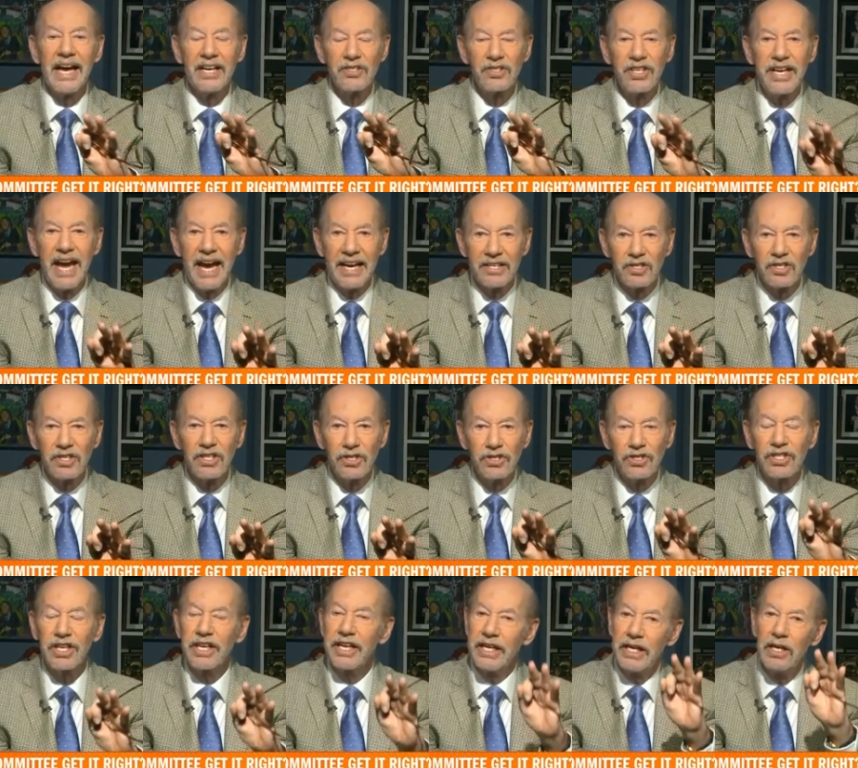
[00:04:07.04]
as the
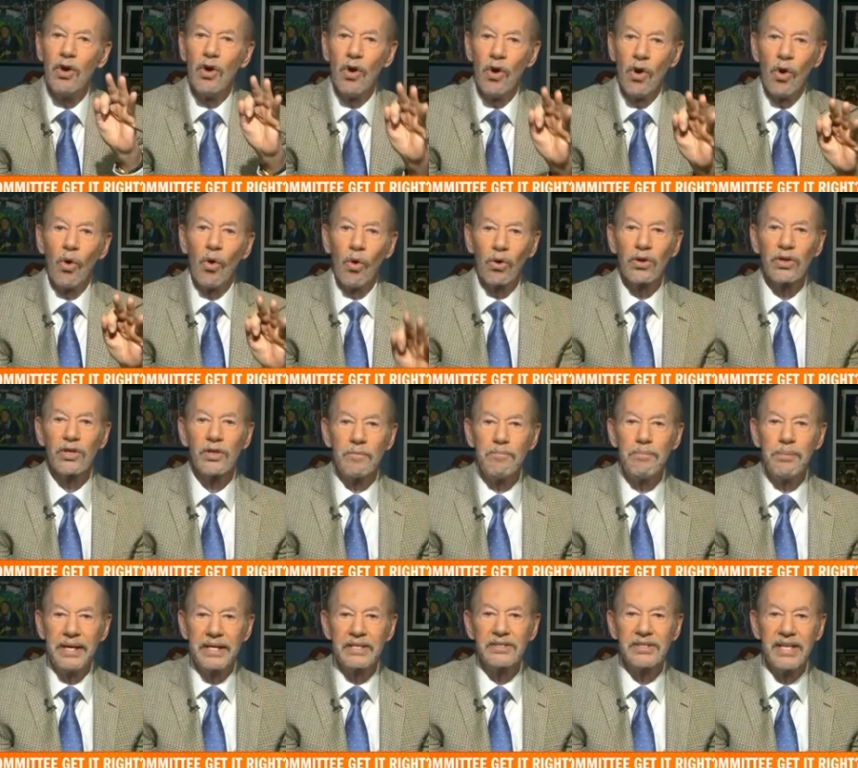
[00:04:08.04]
SEC or the
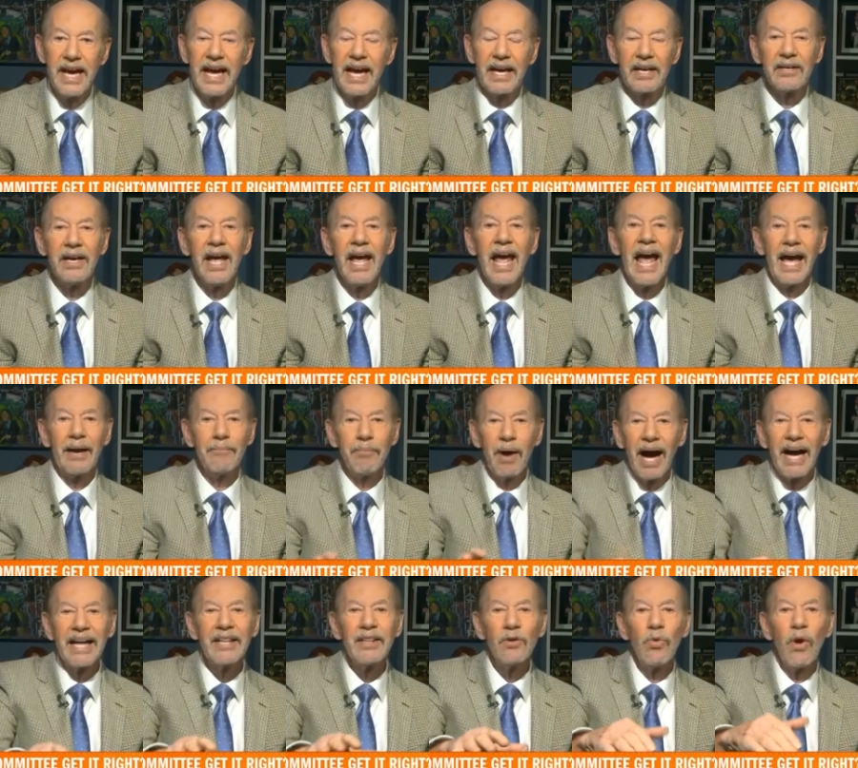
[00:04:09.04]
Big Ten. And
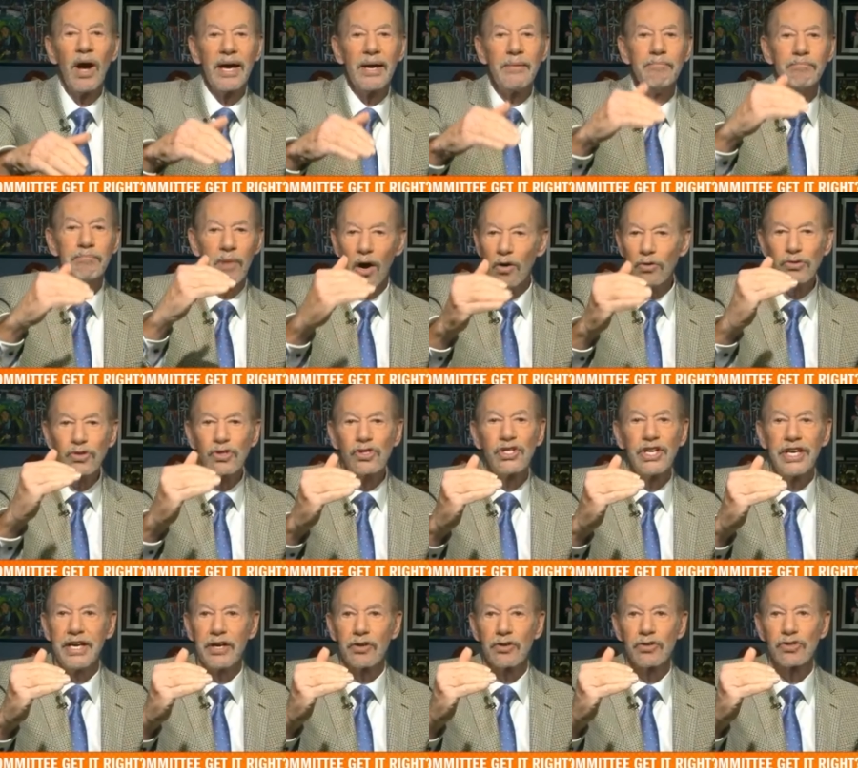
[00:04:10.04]
by the way, most
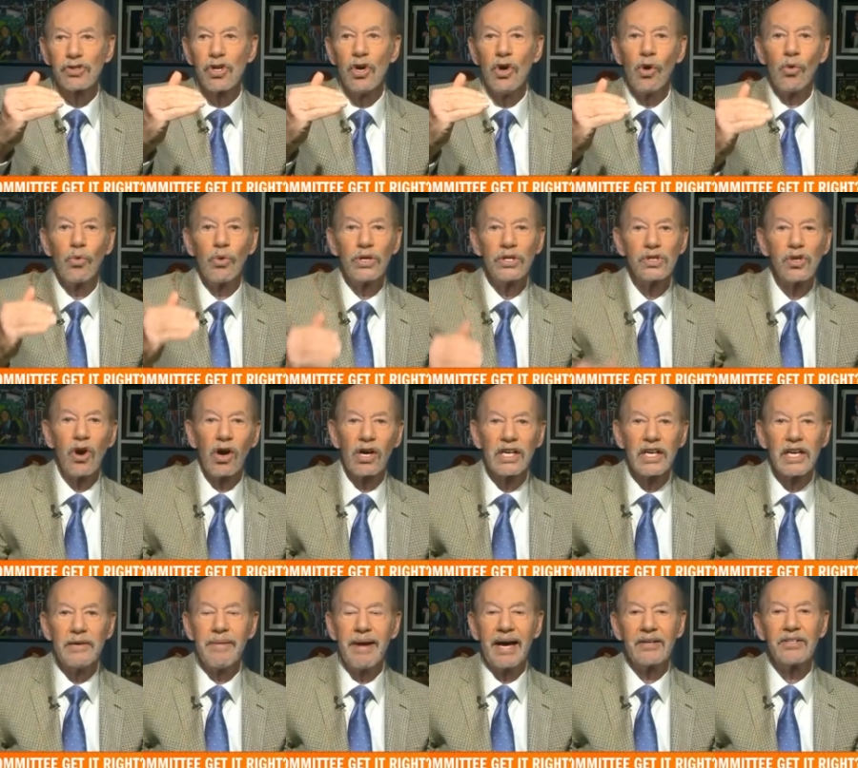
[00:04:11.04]
years we're
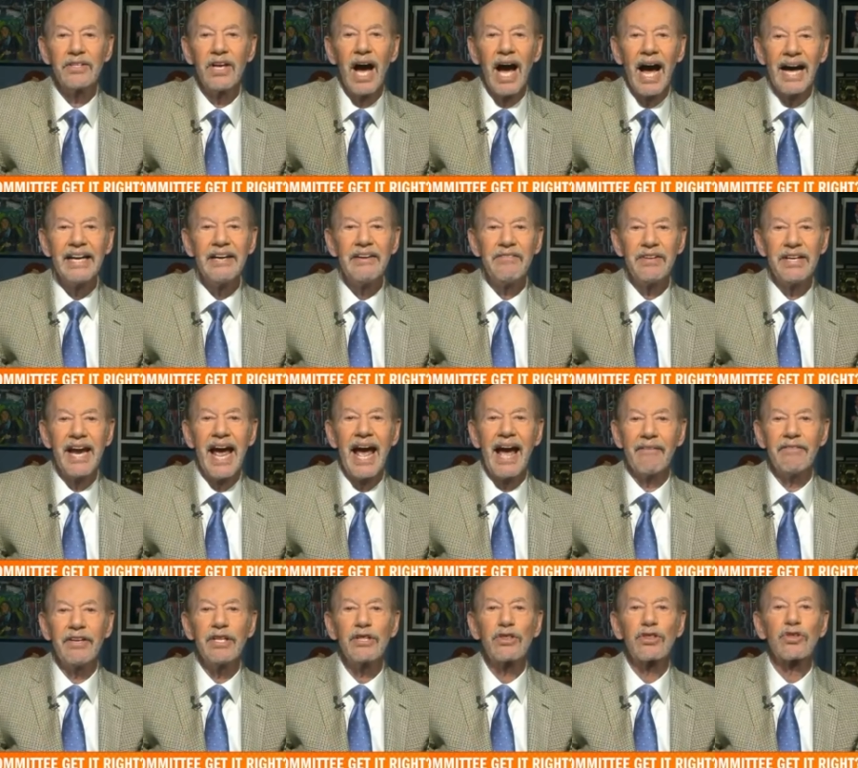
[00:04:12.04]
talking about not even
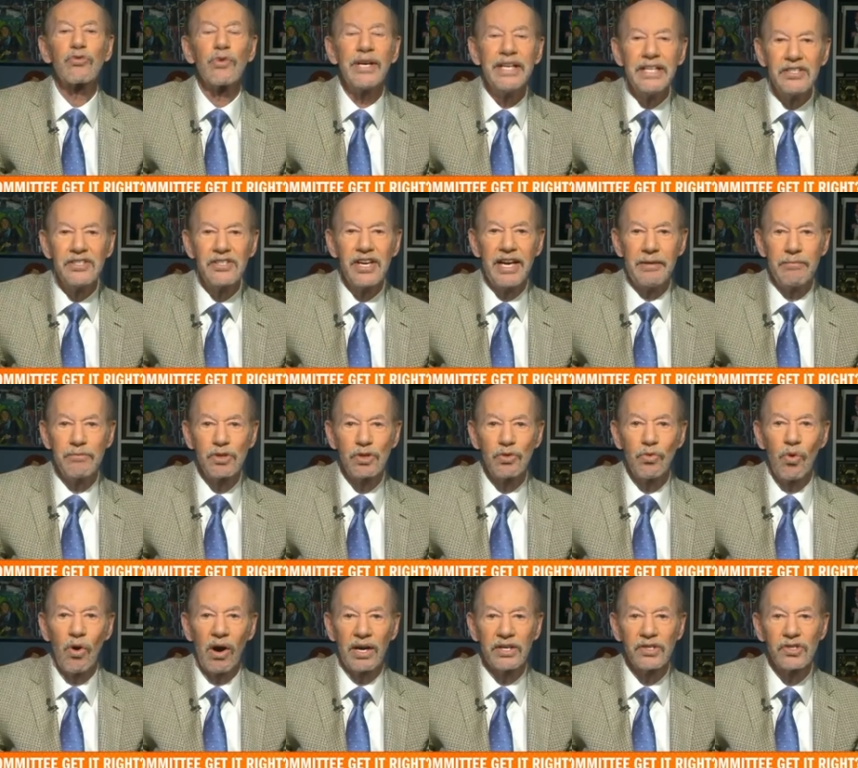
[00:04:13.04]
having three teams you
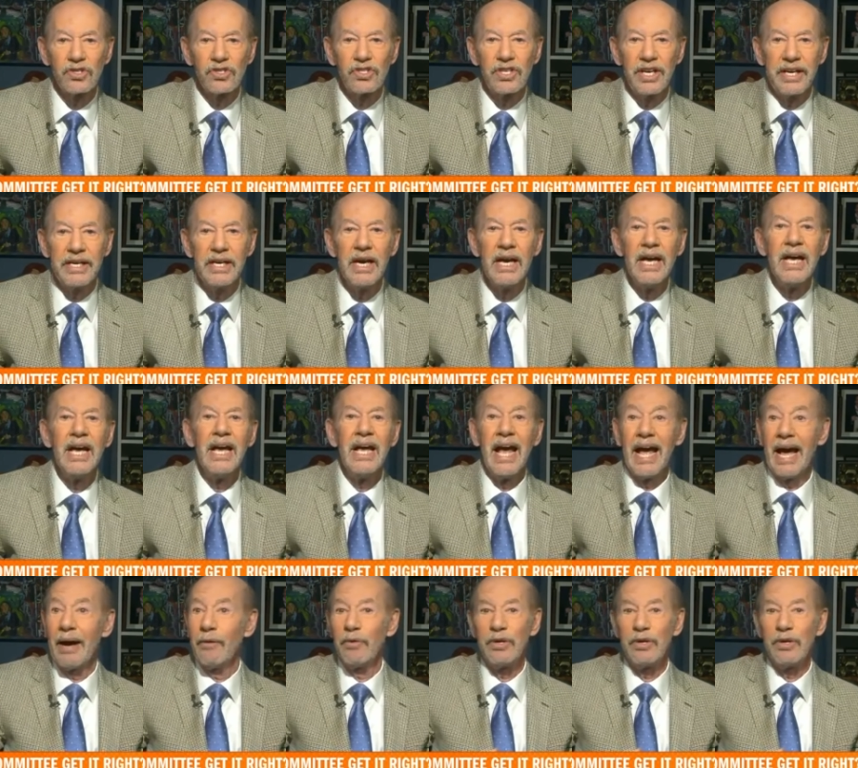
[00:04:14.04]
want to yeah, see. That's true. And